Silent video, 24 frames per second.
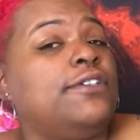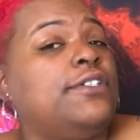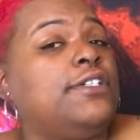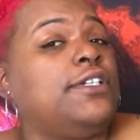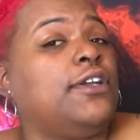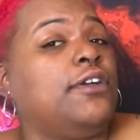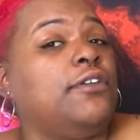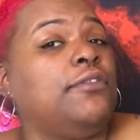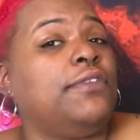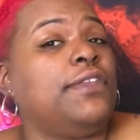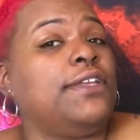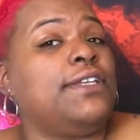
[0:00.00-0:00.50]
it
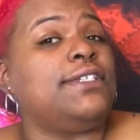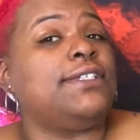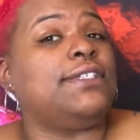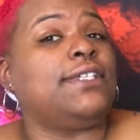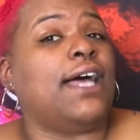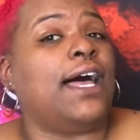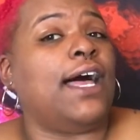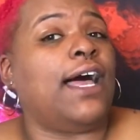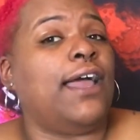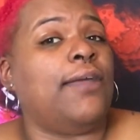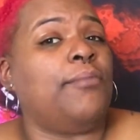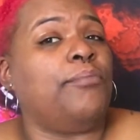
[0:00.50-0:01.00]
on this
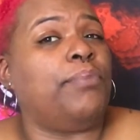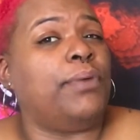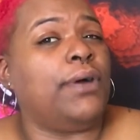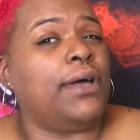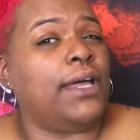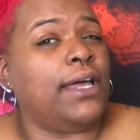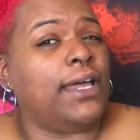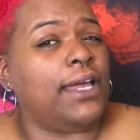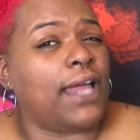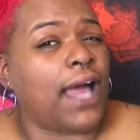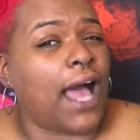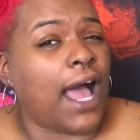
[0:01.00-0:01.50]
side,
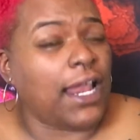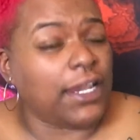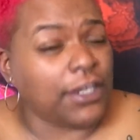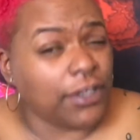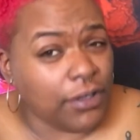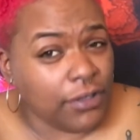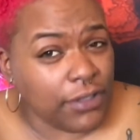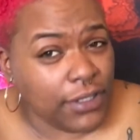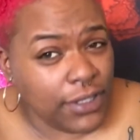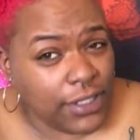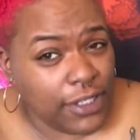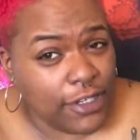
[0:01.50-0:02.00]
but I
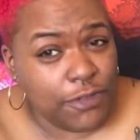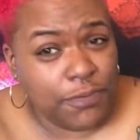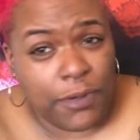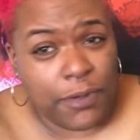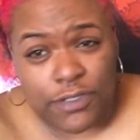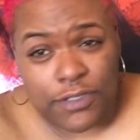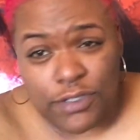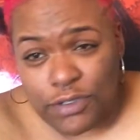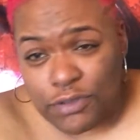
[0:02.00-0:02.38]
know that they're supposed